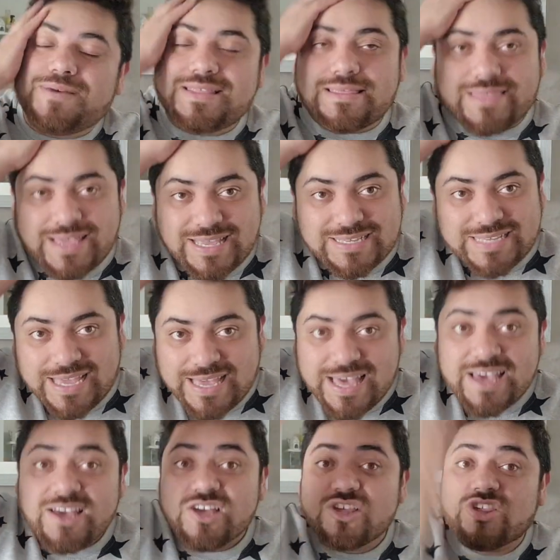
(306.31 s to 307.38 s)
But the thing is, like,
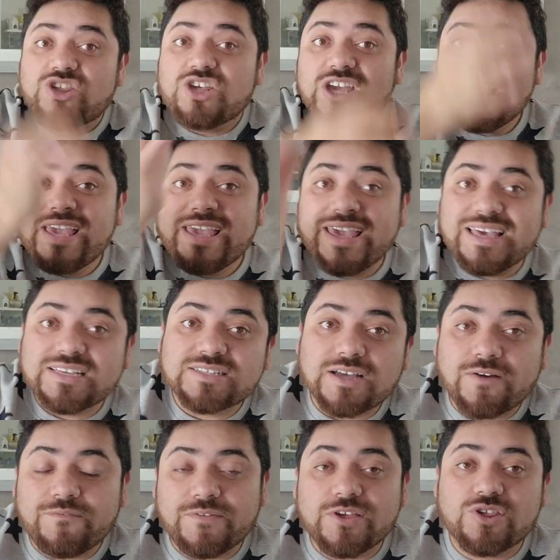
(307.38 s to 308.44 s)
she is
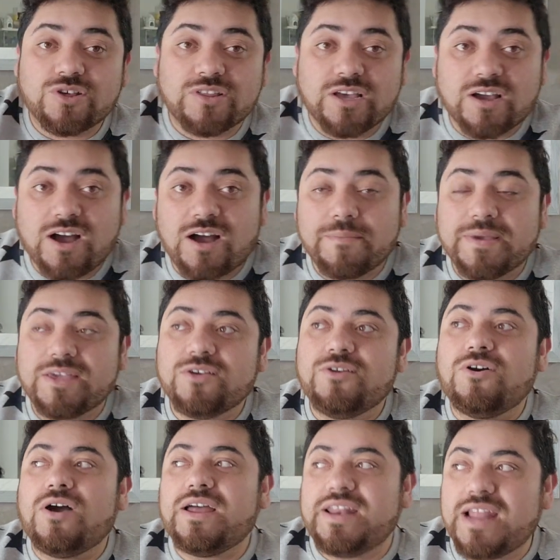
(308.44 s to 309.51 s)
officially coming, you
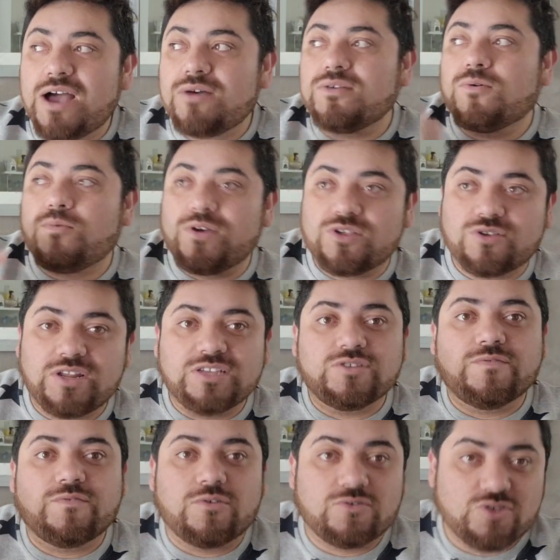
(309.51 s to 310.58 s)
know. And now the question is,
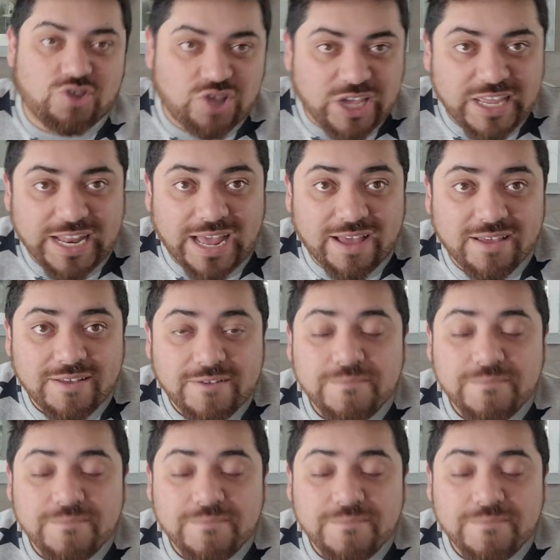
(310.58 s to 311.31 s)
of course, Sheena.